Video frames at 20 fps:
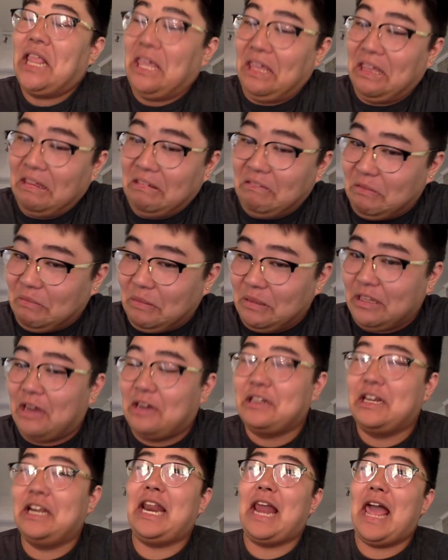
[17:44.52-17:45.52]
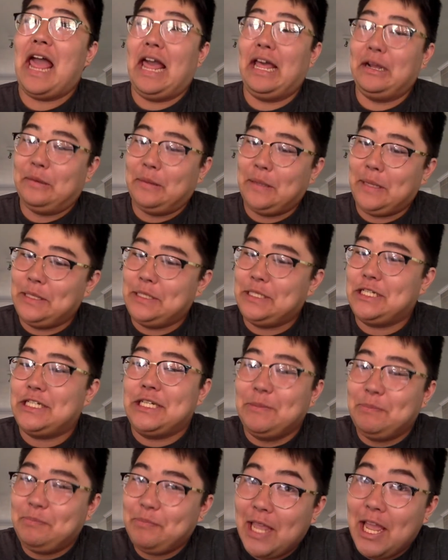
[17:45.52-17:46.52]
even with all the
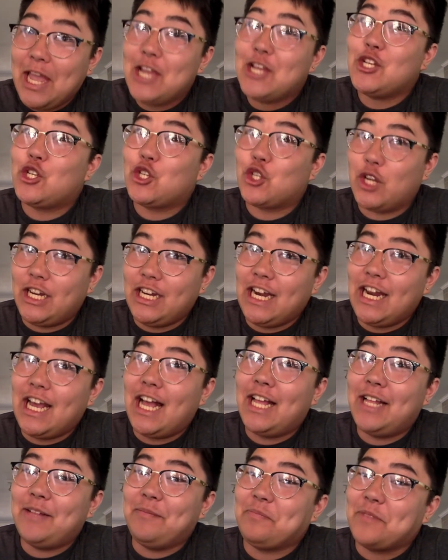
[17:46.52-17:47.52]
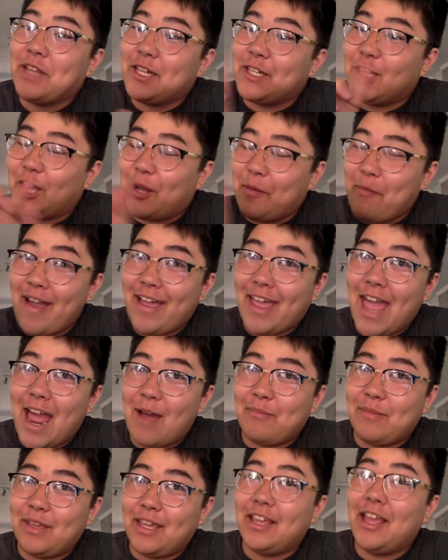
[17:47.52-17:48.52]
language. Trina, look back
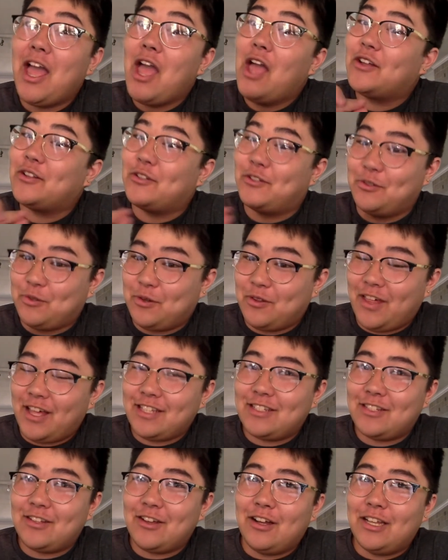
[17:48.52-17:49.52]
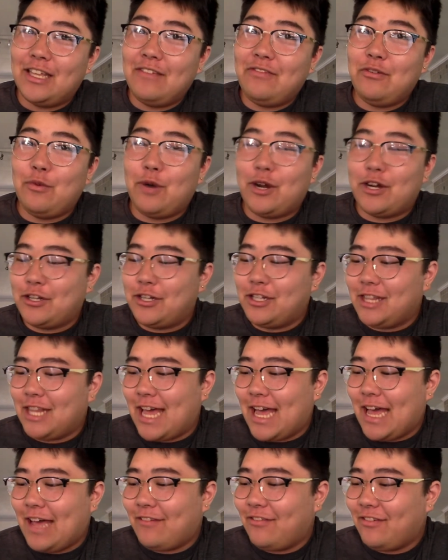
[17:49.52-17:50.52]
at me. Google that song if you want a good
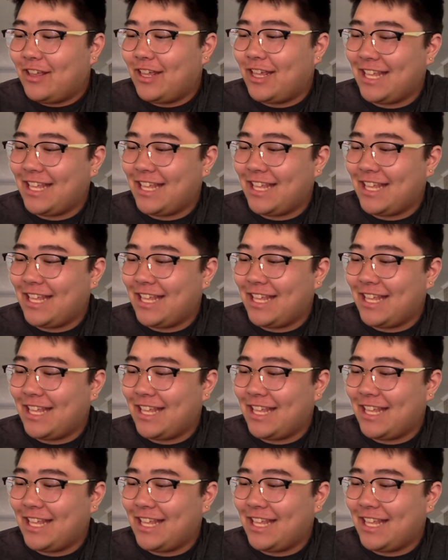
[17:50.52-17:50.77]
laugh.